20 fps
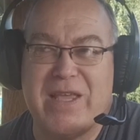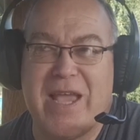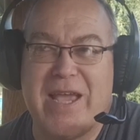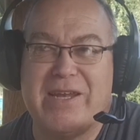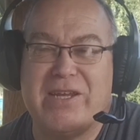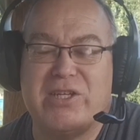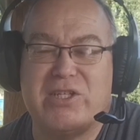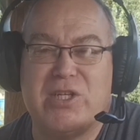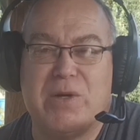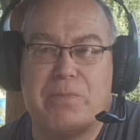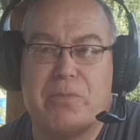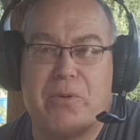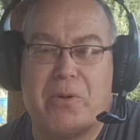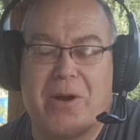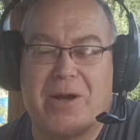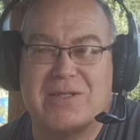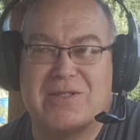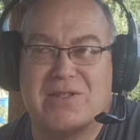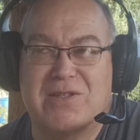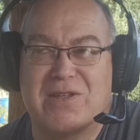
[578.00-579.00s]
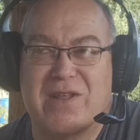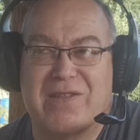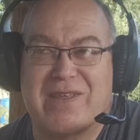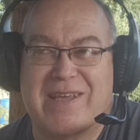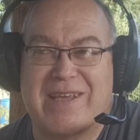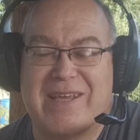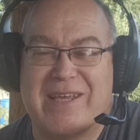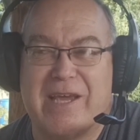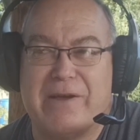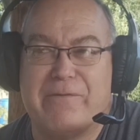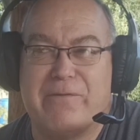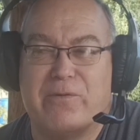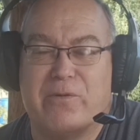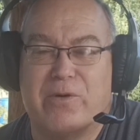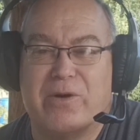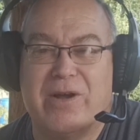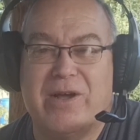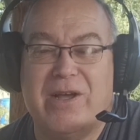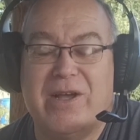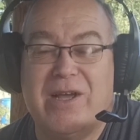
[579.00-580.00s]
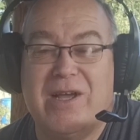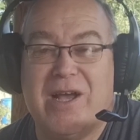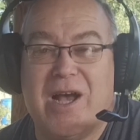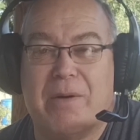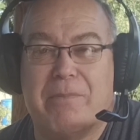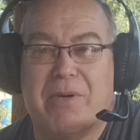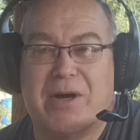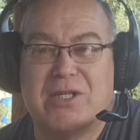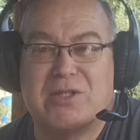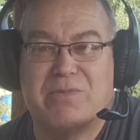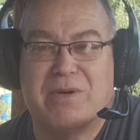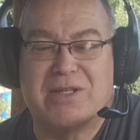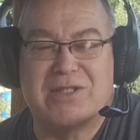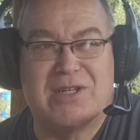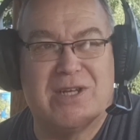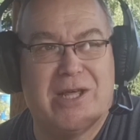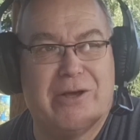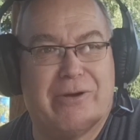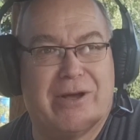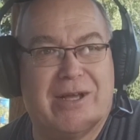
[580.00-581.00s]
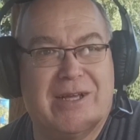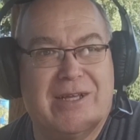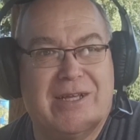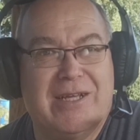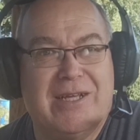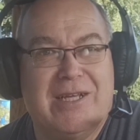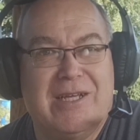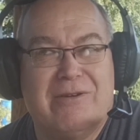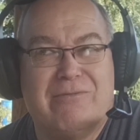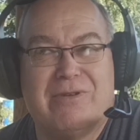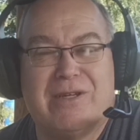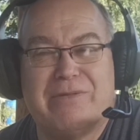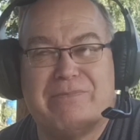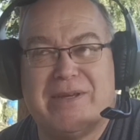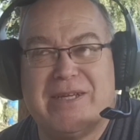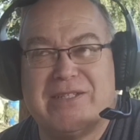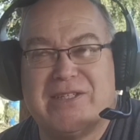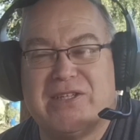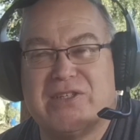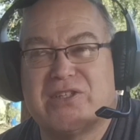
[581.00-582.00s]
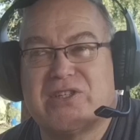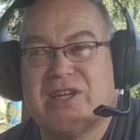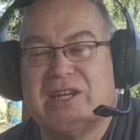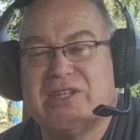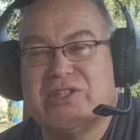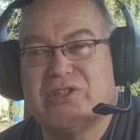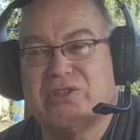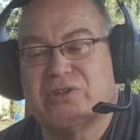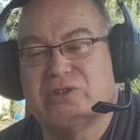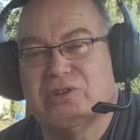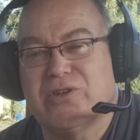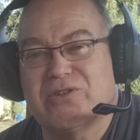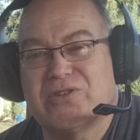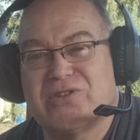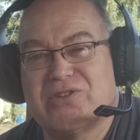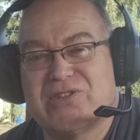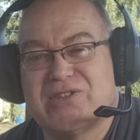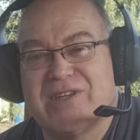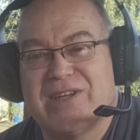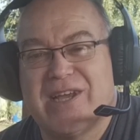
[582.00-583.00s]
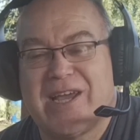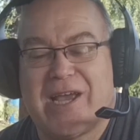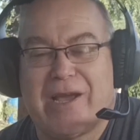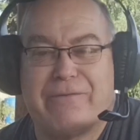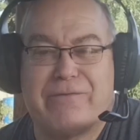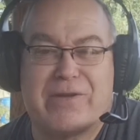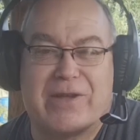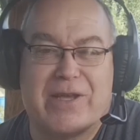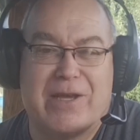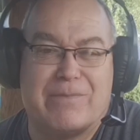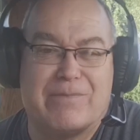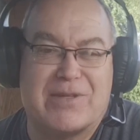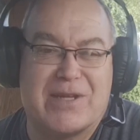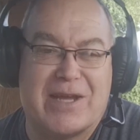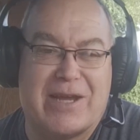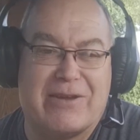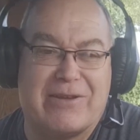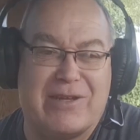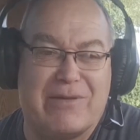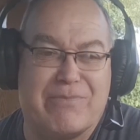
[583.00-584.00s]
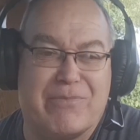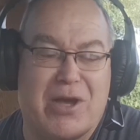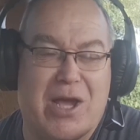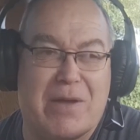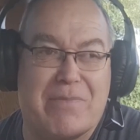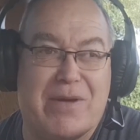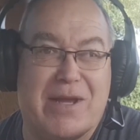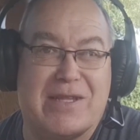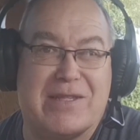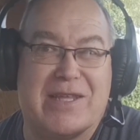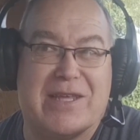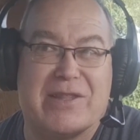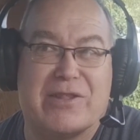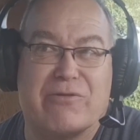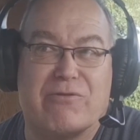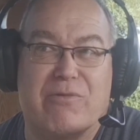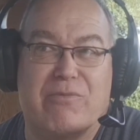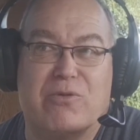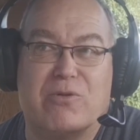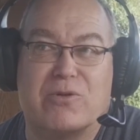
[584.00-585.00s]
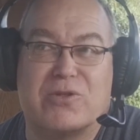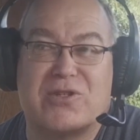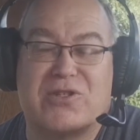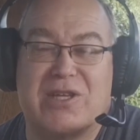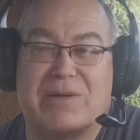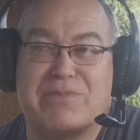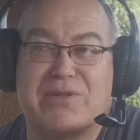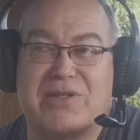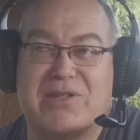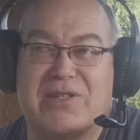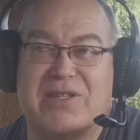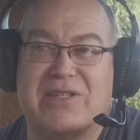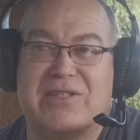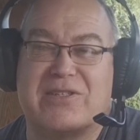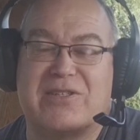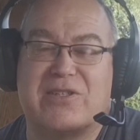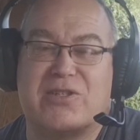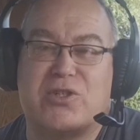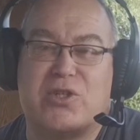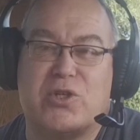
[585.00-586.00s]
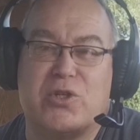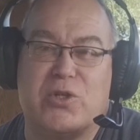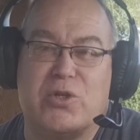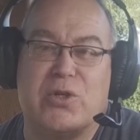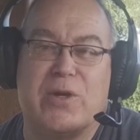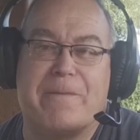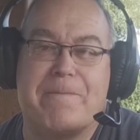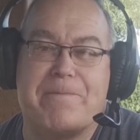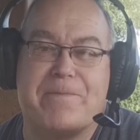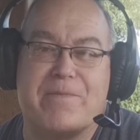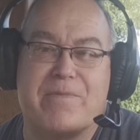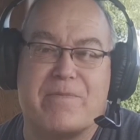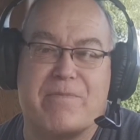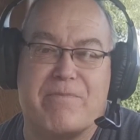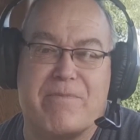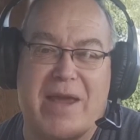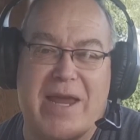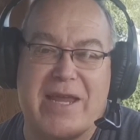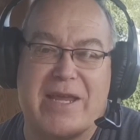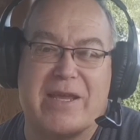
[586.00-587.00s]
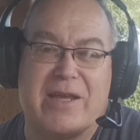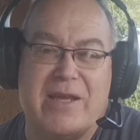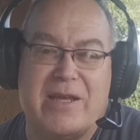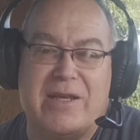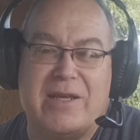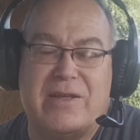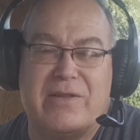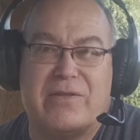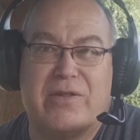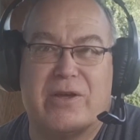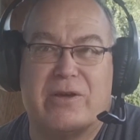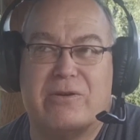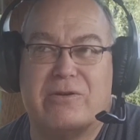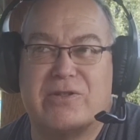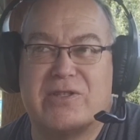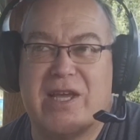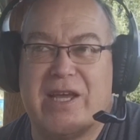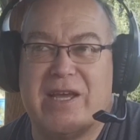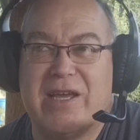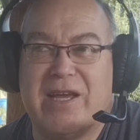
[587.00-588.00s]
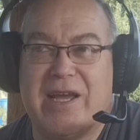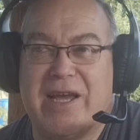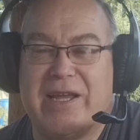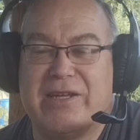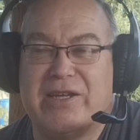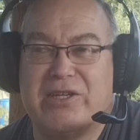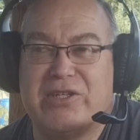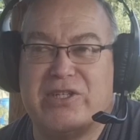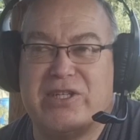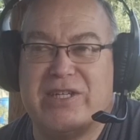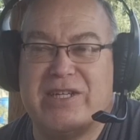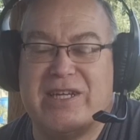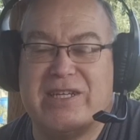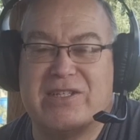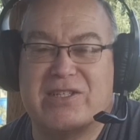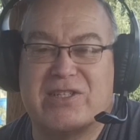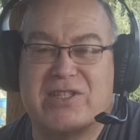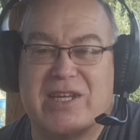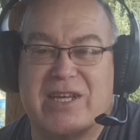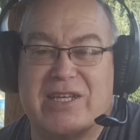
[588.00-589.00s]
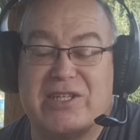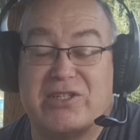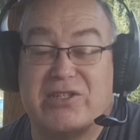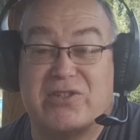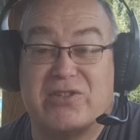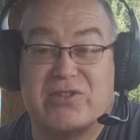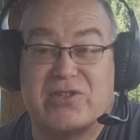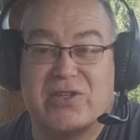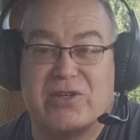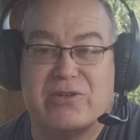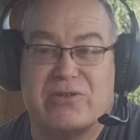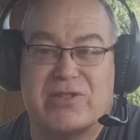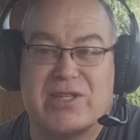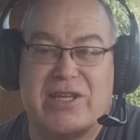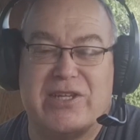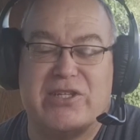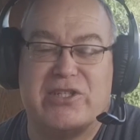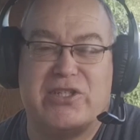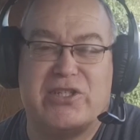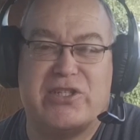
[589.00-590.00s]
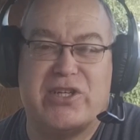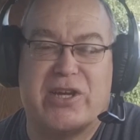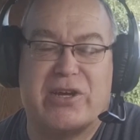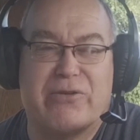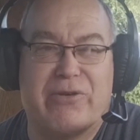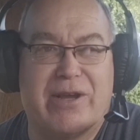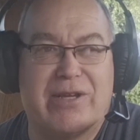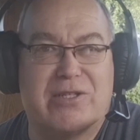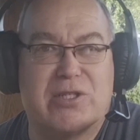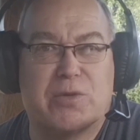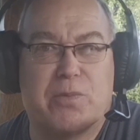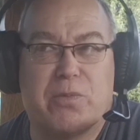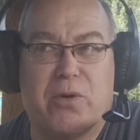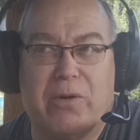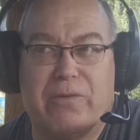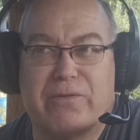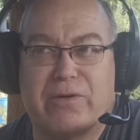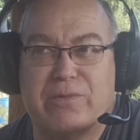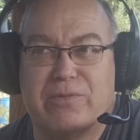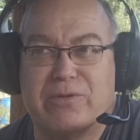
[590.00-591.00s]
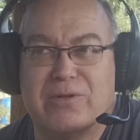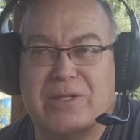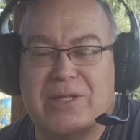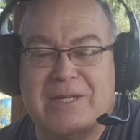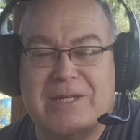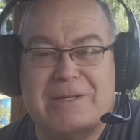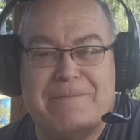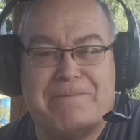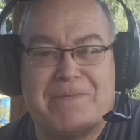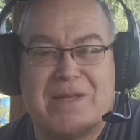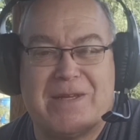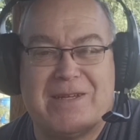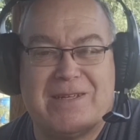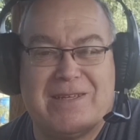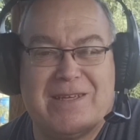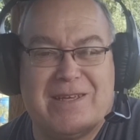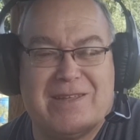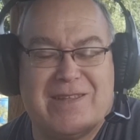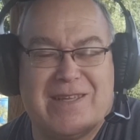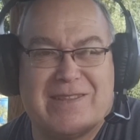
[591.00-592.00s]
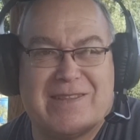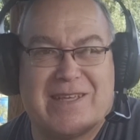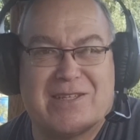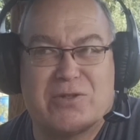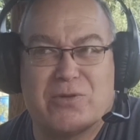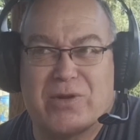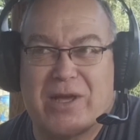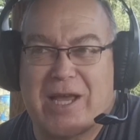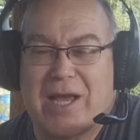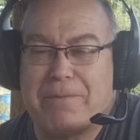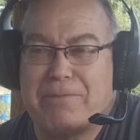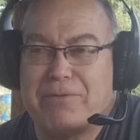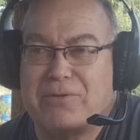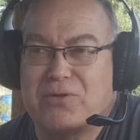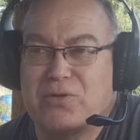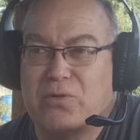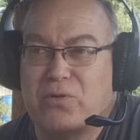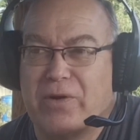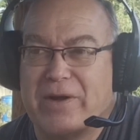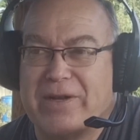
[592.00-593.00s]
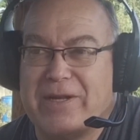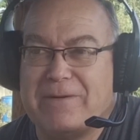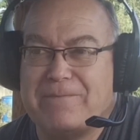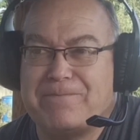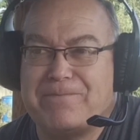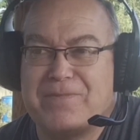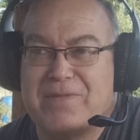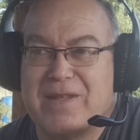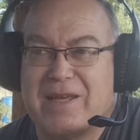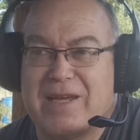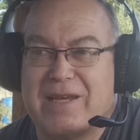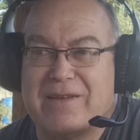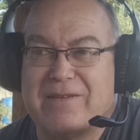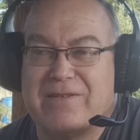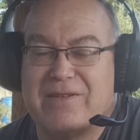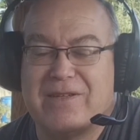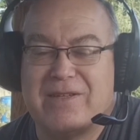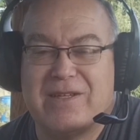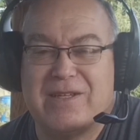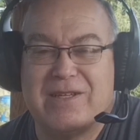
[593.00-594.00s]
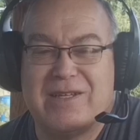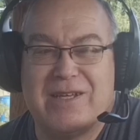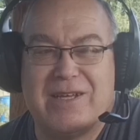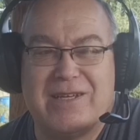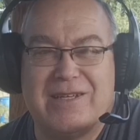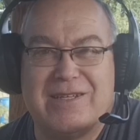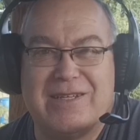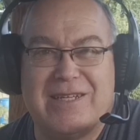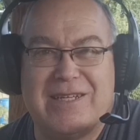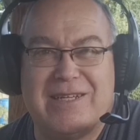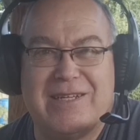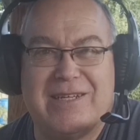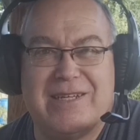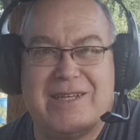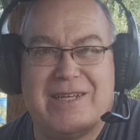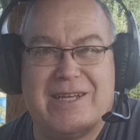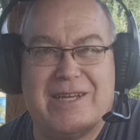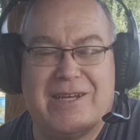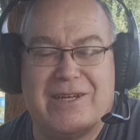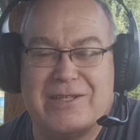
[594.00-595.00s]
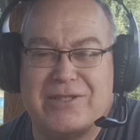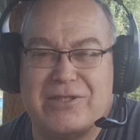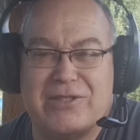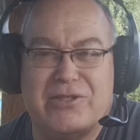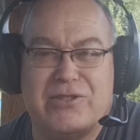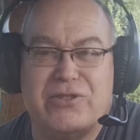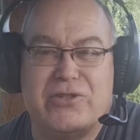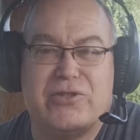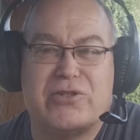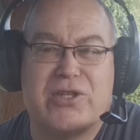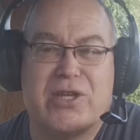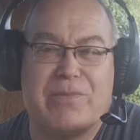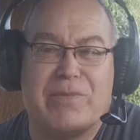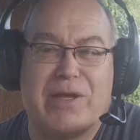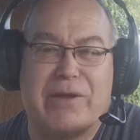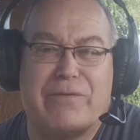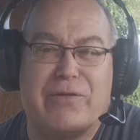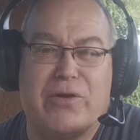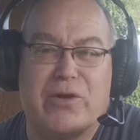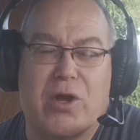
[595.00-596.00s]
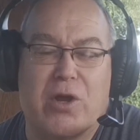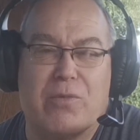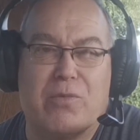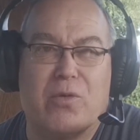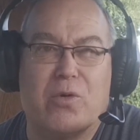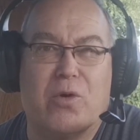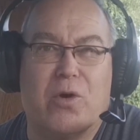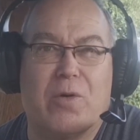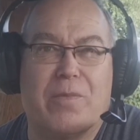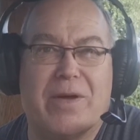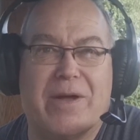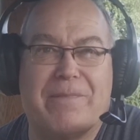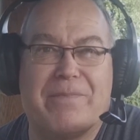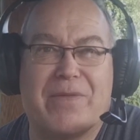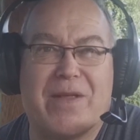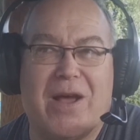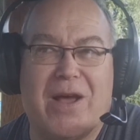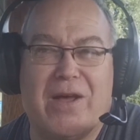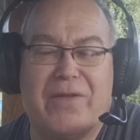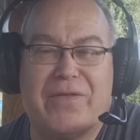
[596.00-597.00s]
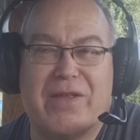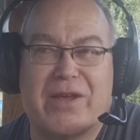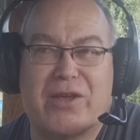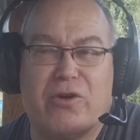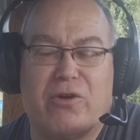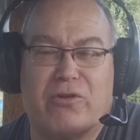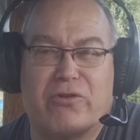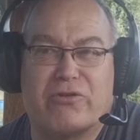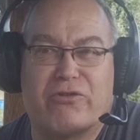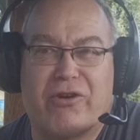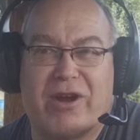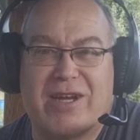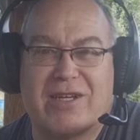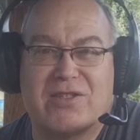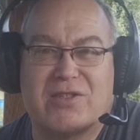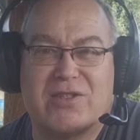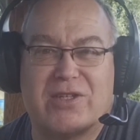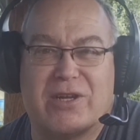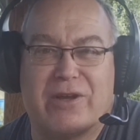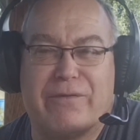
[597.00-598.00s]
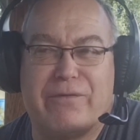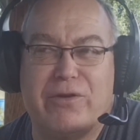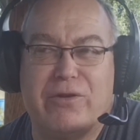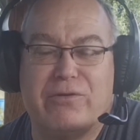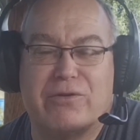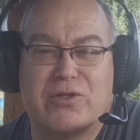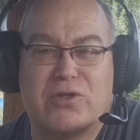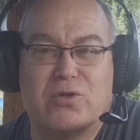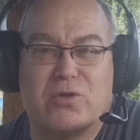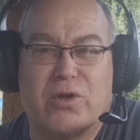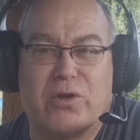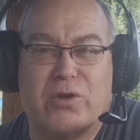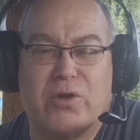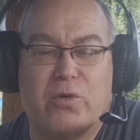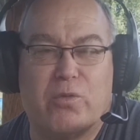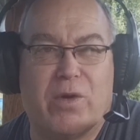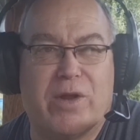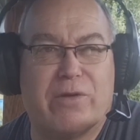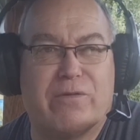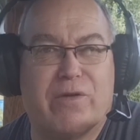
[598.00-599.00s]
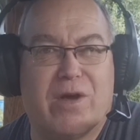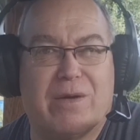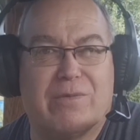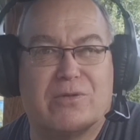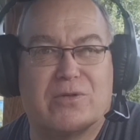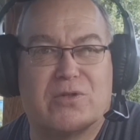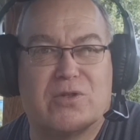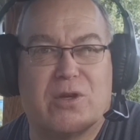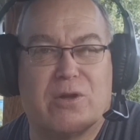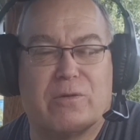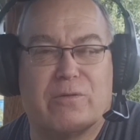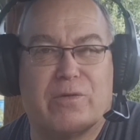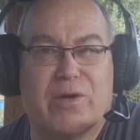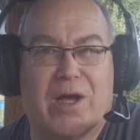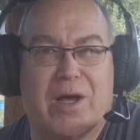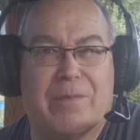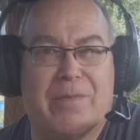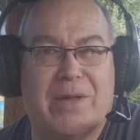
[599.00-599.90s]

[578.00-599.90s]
the energy prices that they can get for it are much, much lower? Well, it means installation costs have to come down. It might mean that there are more subsidies to make those energy installations, those energy generators, profitable. I think that sort of happens already. But you tell me if you know more, but aren't there contracts? You know, if you install a new wind farm or solar